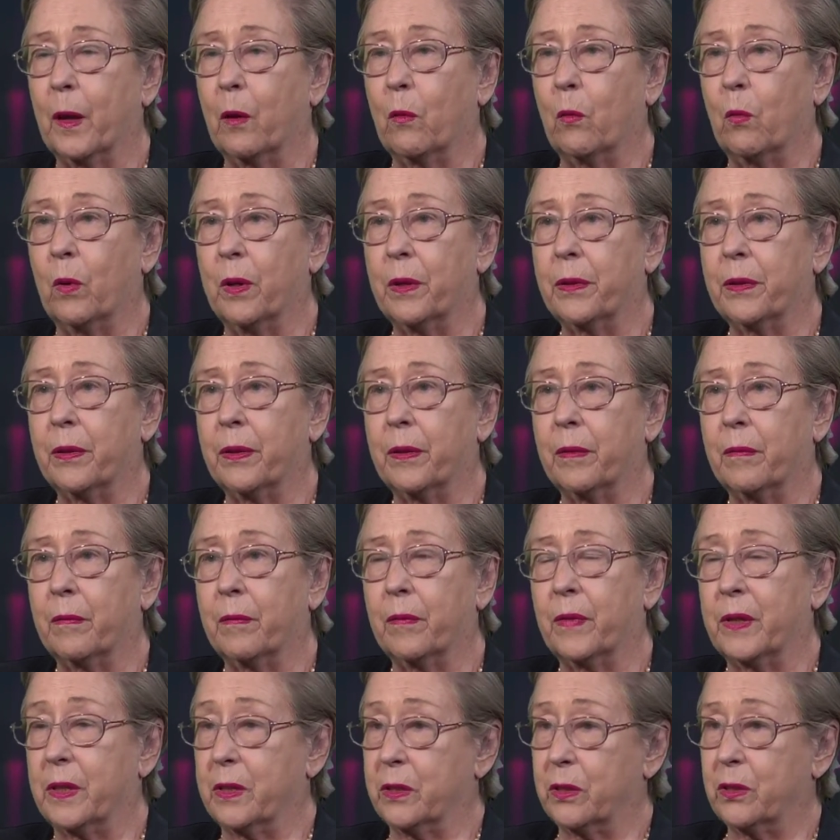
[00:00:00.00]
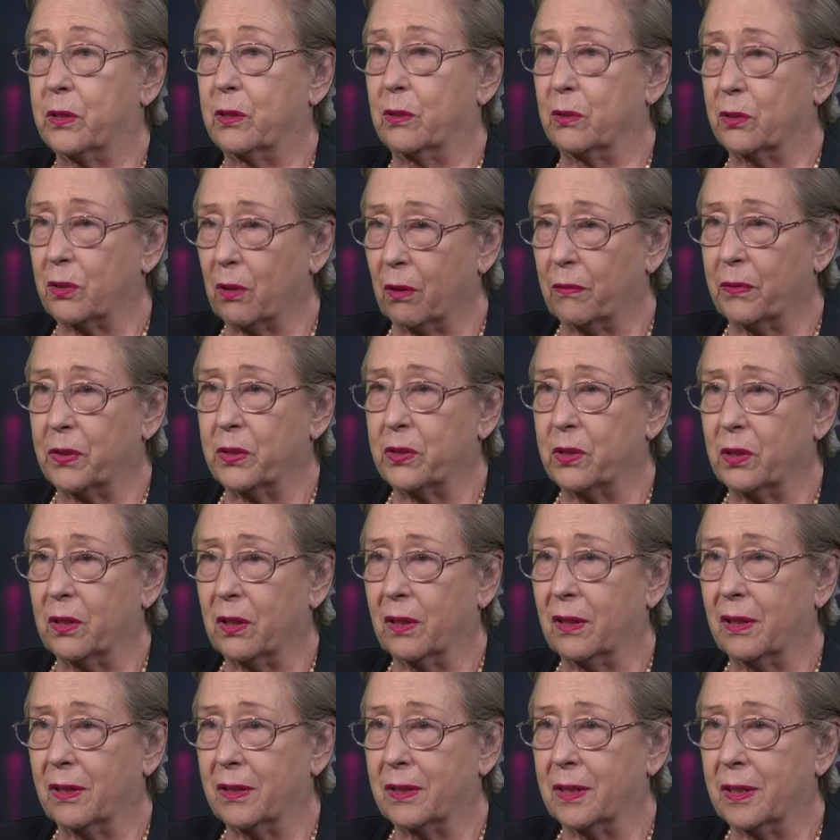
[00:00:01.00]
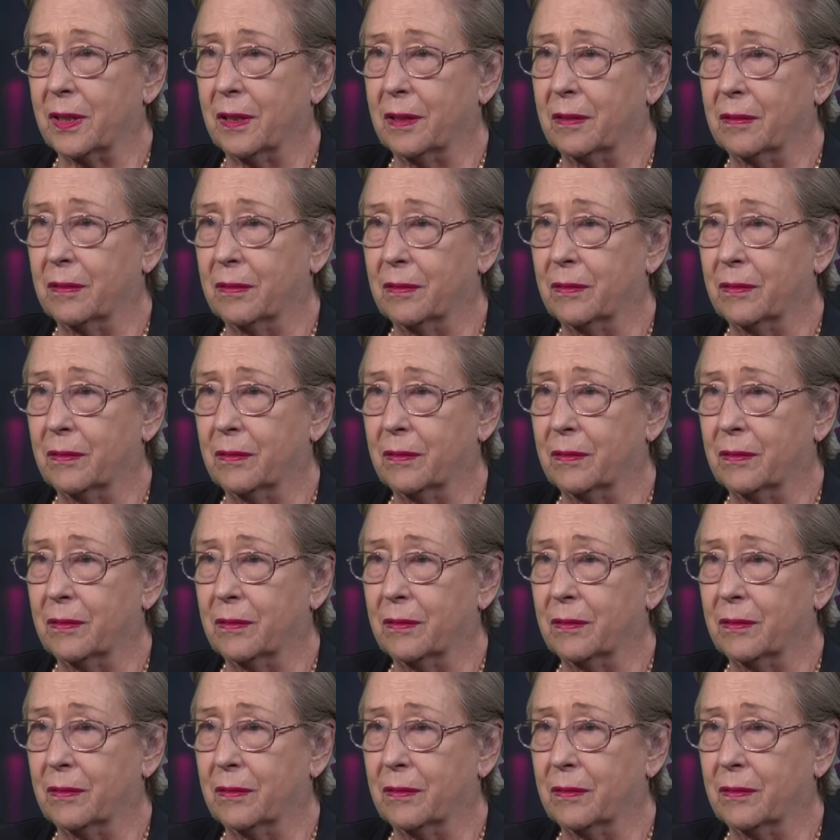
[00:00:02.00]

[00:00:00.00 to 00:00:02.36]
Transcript: with the issues of eternity,